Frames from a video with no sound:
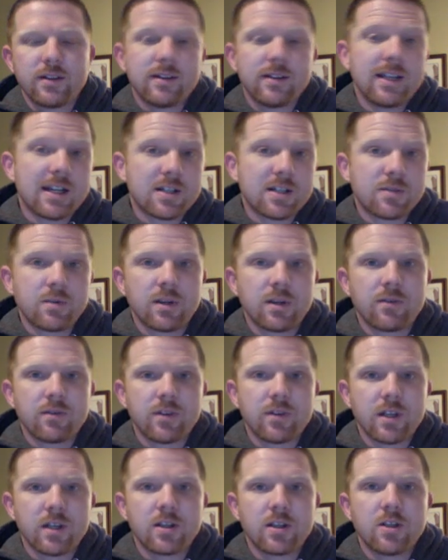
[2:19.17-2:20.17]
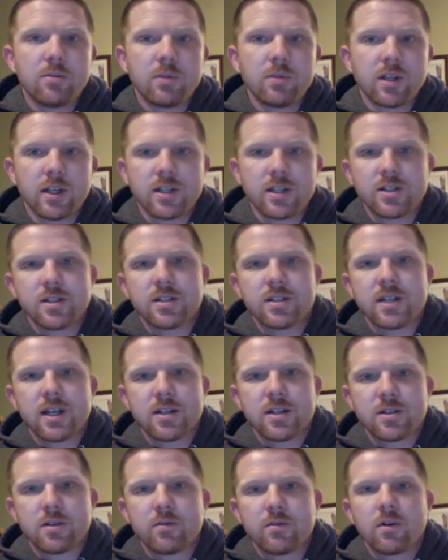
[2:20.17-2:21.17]
next week for the accumulation
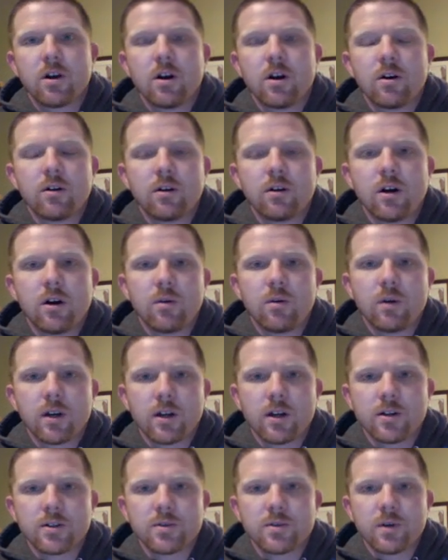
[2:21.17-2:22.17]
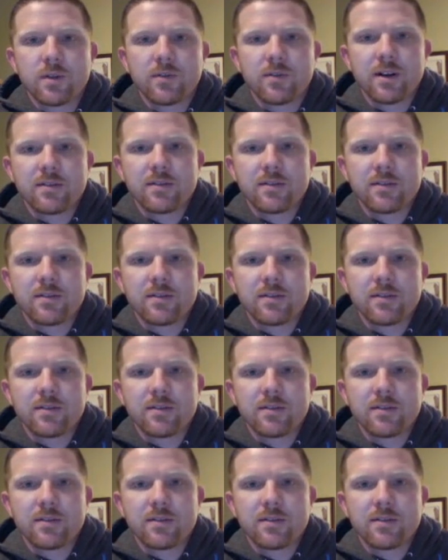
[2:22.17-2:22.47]
test over all 125